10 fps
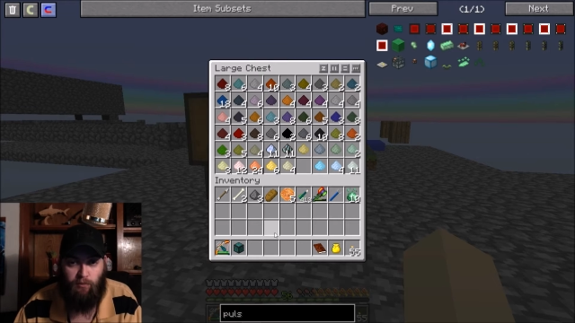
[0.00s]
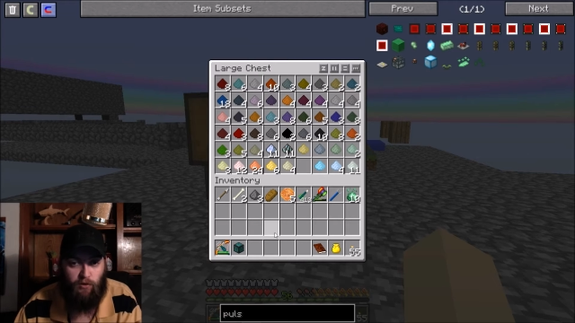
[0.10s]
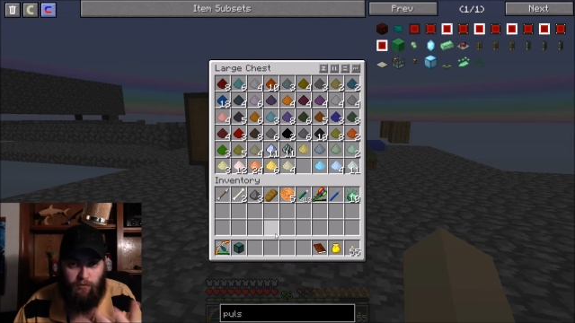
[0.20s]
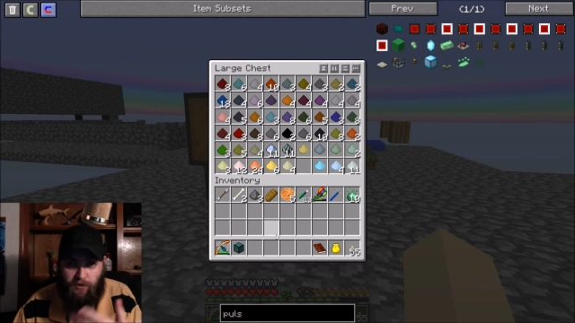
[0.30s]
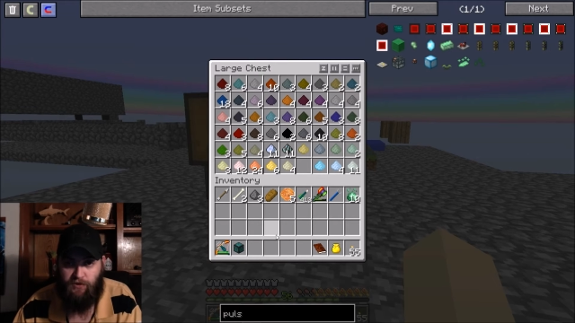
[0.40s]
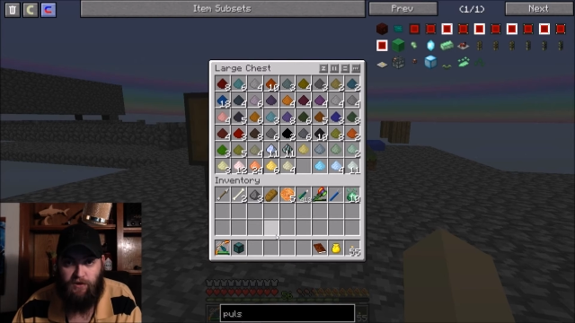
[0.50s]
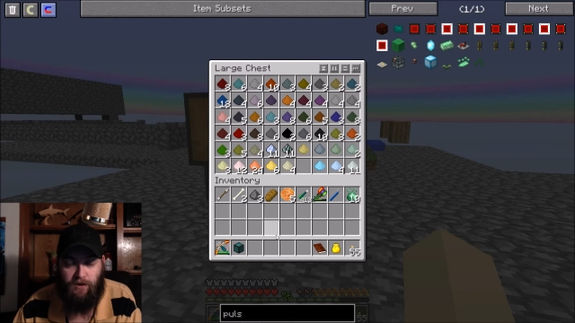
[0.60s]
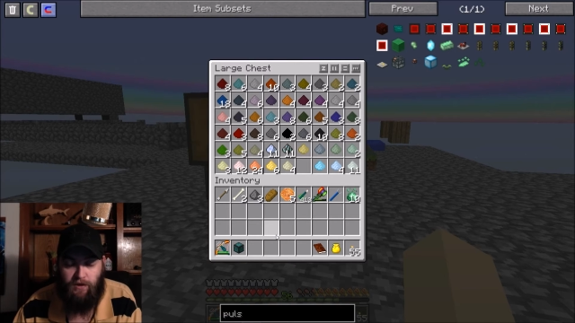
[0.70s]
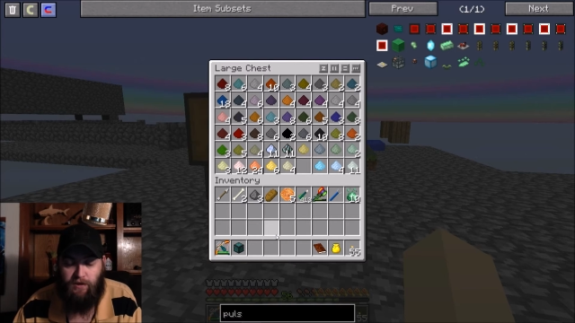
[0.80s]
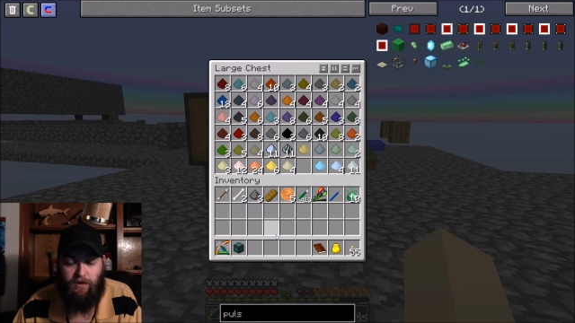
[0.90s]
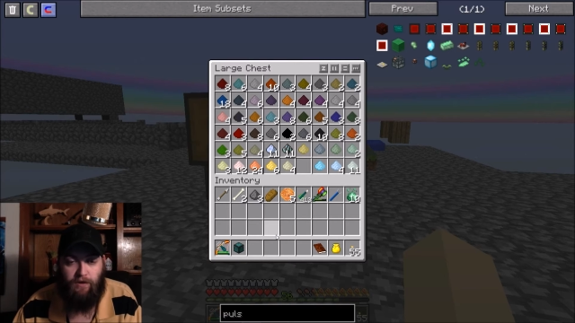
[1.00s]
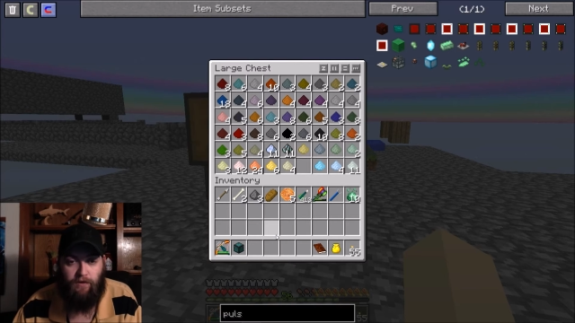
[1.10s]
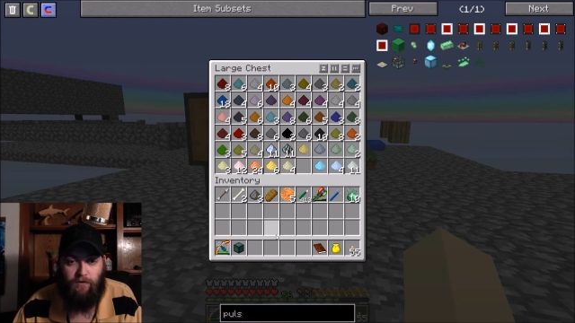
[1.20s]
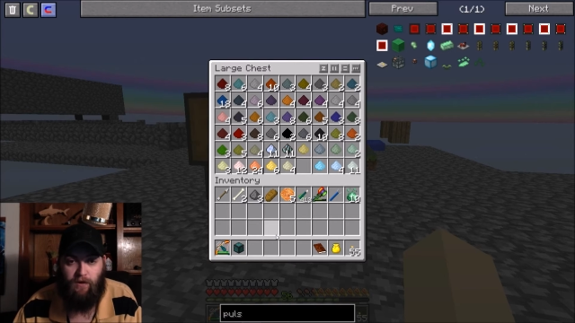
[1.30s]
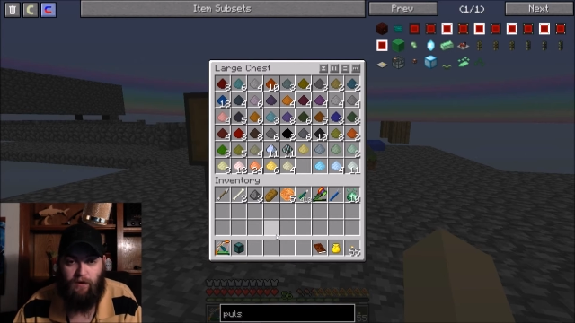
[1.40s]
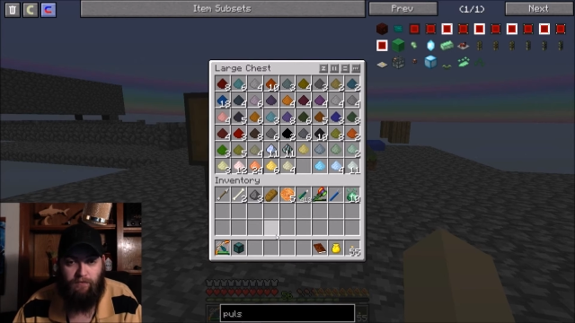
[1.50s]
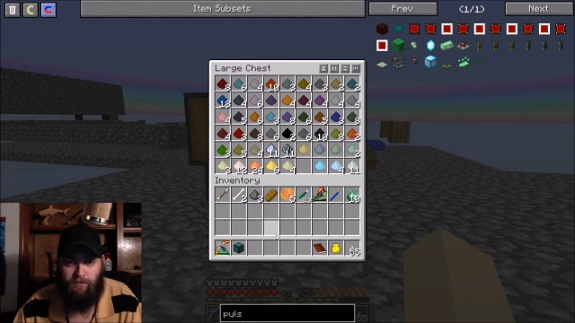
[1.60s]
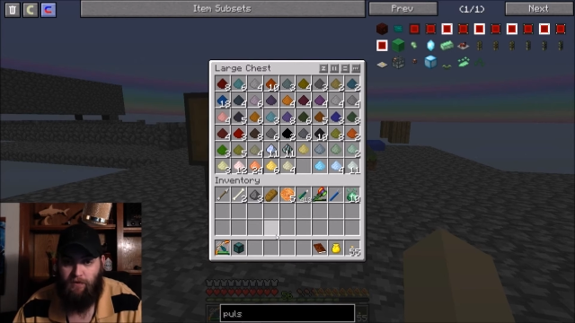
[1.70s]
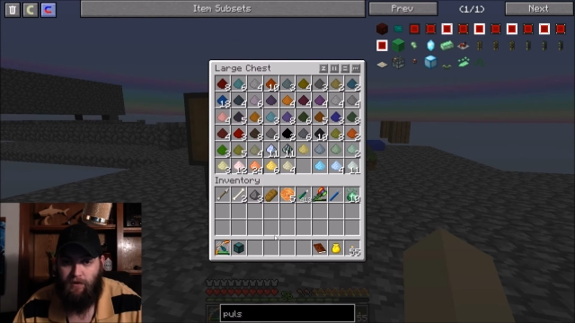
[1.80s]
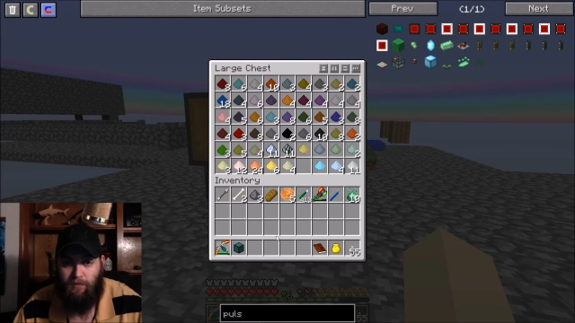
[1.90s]
mill's not in there.
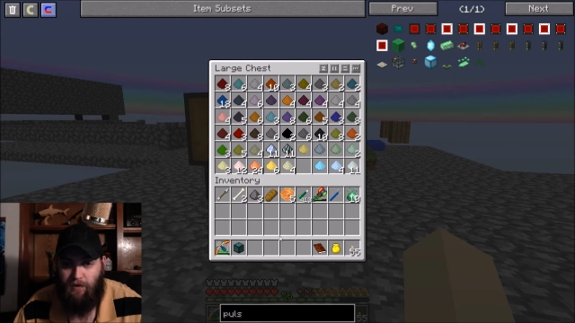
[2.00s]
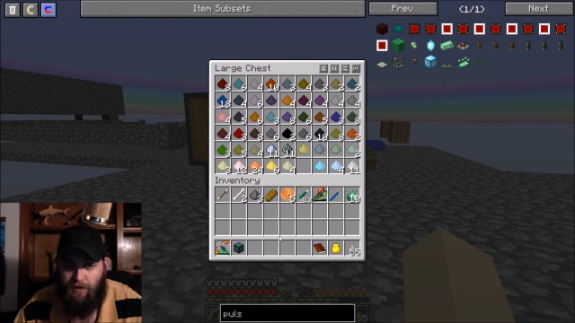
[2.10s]
I mean,